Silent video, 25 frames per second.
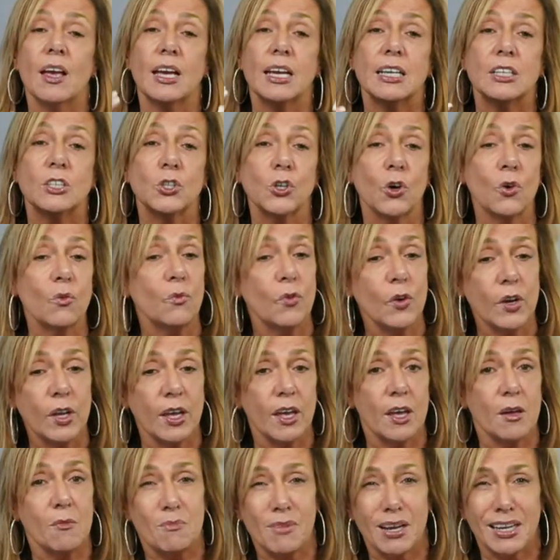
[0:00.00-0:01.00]
And don't
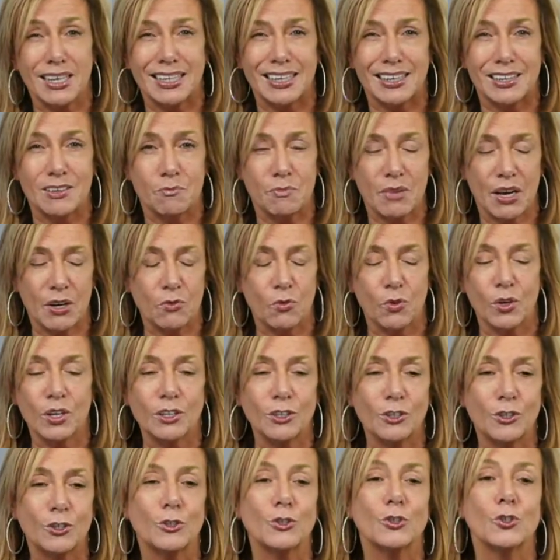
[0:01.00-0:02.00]
forget my
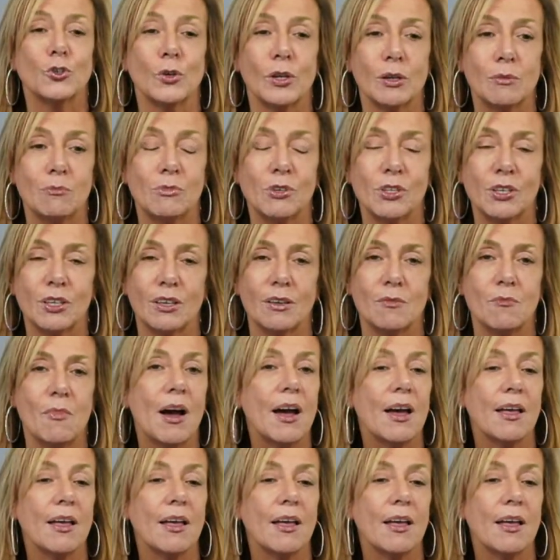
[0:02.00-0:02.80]
Realtor Dream Team.